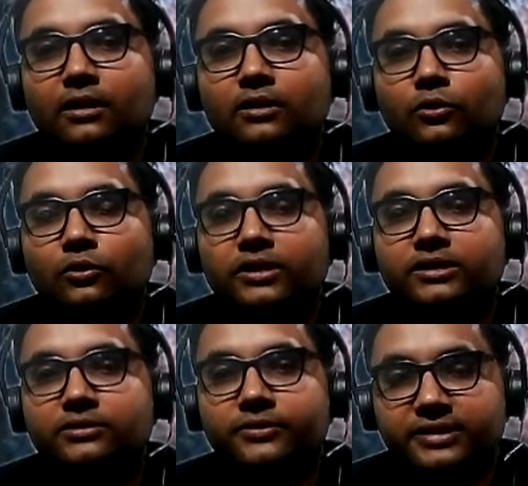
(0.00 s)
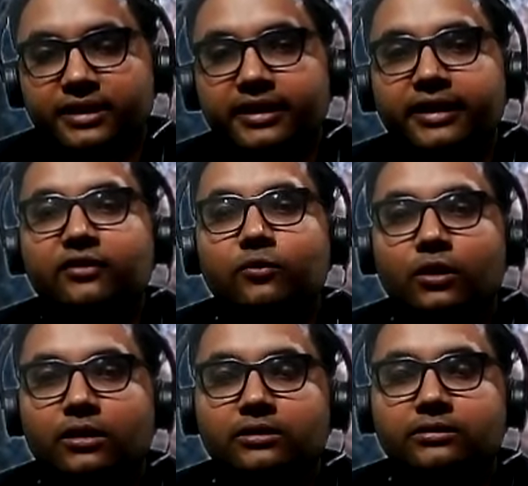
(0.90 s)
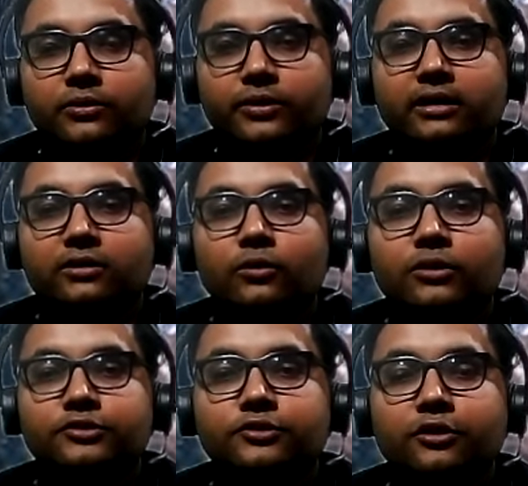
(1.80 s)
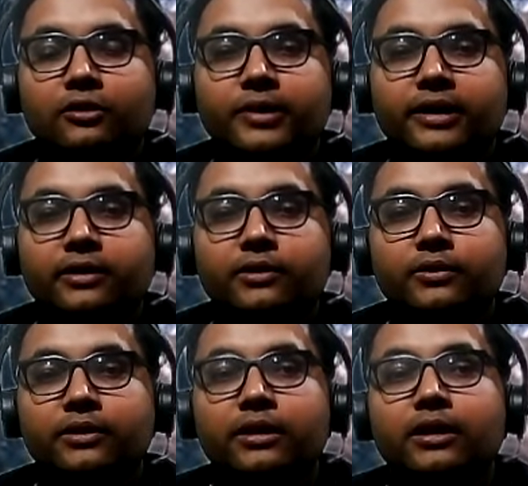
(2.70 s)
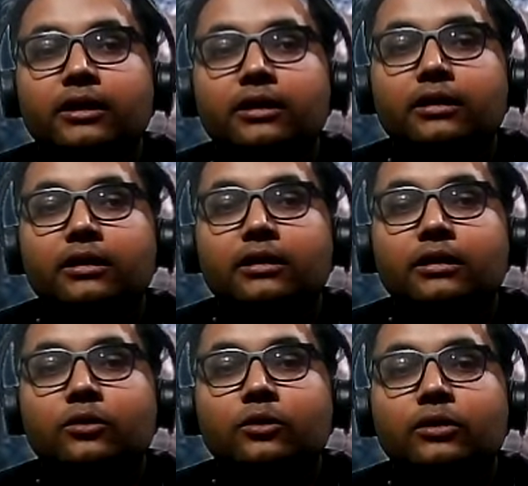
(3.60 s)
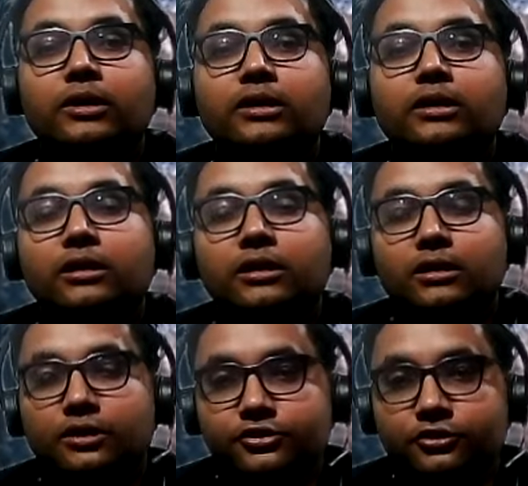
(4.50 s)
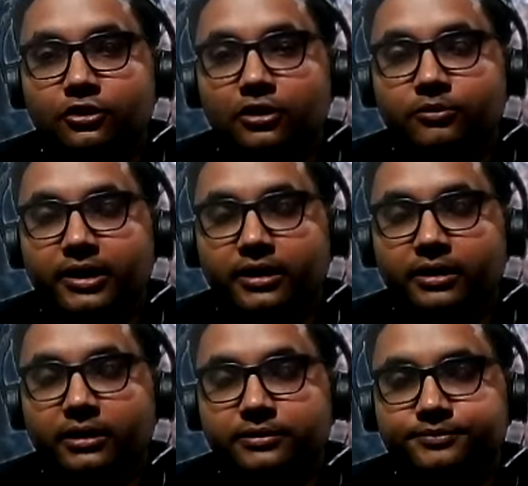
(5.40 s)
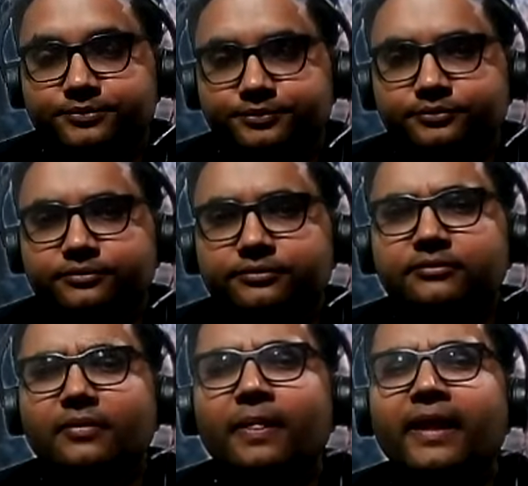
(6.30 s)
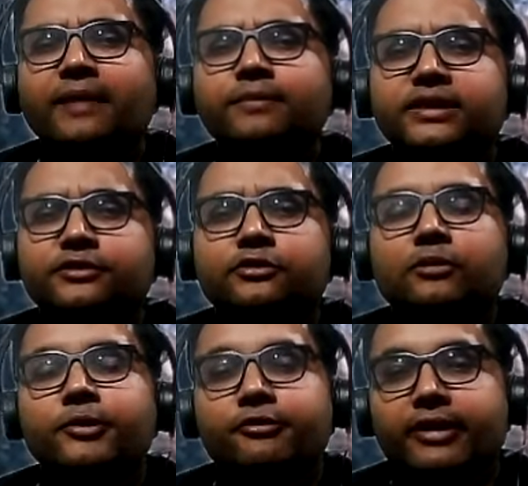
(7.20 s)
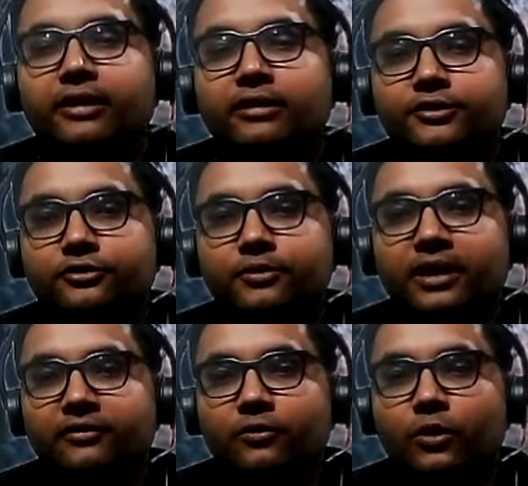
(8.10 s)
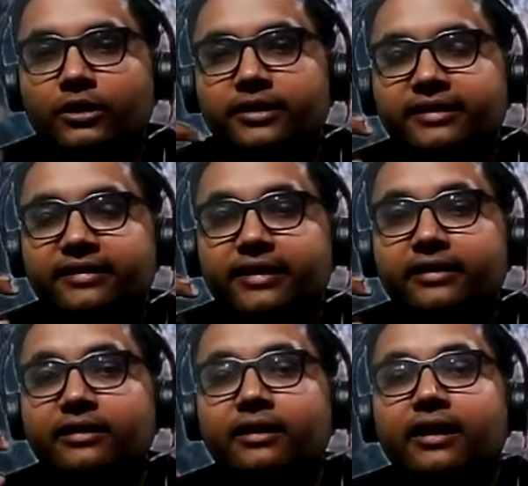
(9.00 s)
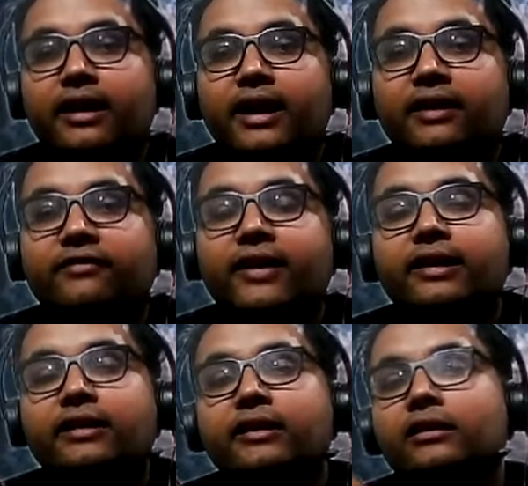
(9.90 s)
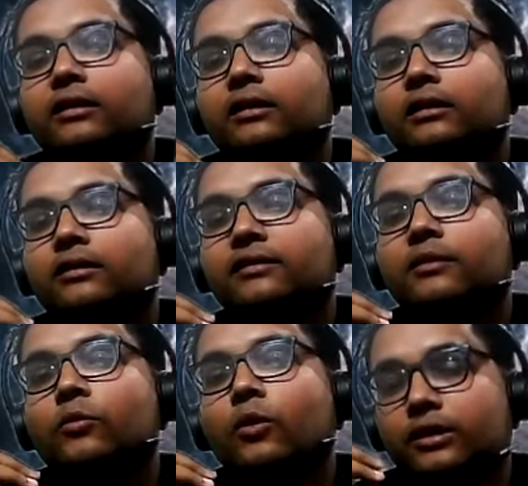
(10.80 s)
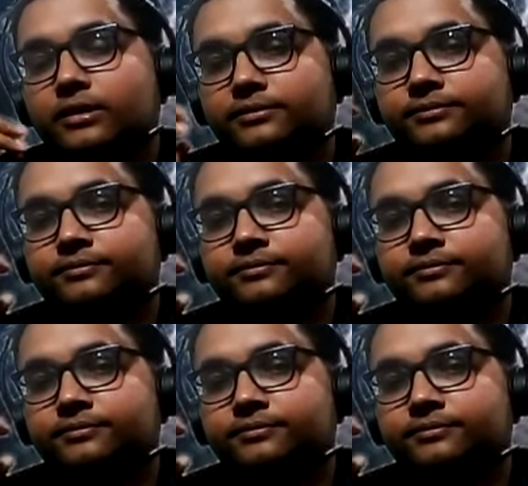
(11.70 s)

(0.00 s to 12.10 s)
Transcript: a coconut which contains water. Okay, the coconut should not be, the coconut should not be empty, it should not be dry, it should have water inside it. And finally, some water.